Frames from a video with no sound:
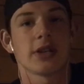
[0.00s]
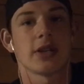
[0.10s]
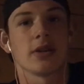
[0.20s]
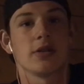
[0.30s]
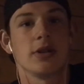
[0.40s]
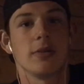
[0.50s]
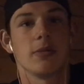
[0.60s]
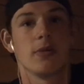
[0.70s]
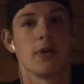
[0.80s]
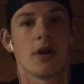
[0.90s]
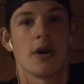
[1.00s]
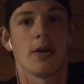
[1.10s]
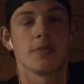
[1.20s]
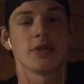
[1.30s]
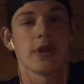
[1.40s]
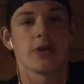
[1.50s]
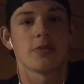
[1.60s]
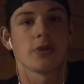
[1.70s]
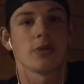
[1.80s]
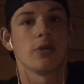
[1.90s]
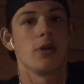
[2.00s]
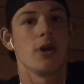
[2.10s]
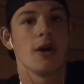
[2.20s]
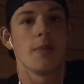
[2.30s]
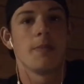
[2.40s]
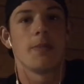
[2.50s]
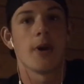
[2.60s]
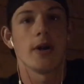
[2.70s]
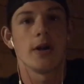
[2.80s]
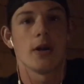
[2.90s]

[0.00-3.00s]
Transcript: that on clip. So that was pretty cool. But